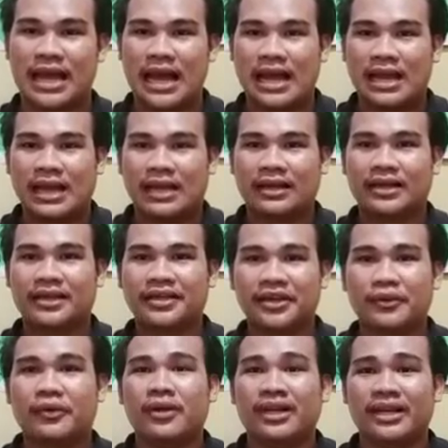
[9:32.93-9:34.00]
Again, I
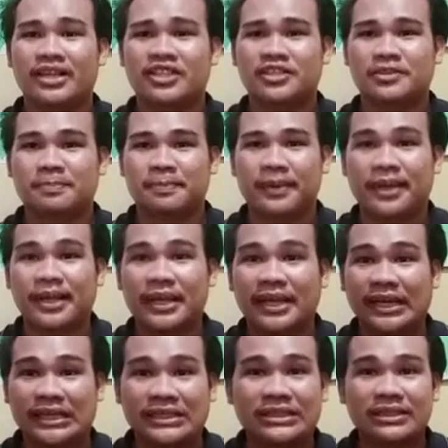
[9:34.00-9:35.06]
will
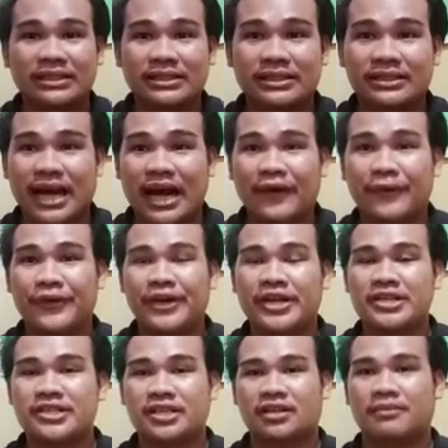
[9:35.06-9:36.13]
explain our
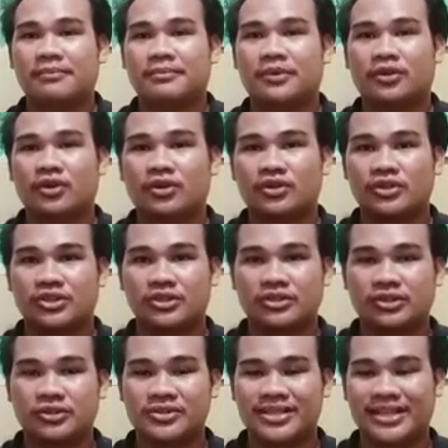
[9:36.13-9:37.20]
examples so
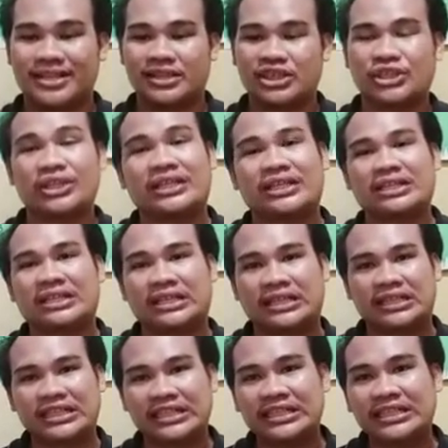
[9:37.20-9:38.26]
that you can
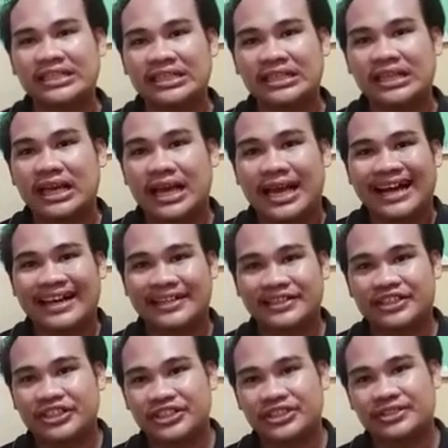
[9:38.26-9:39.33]
really
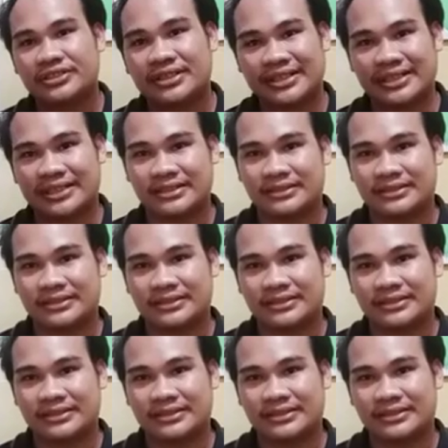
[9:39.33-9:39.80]
understand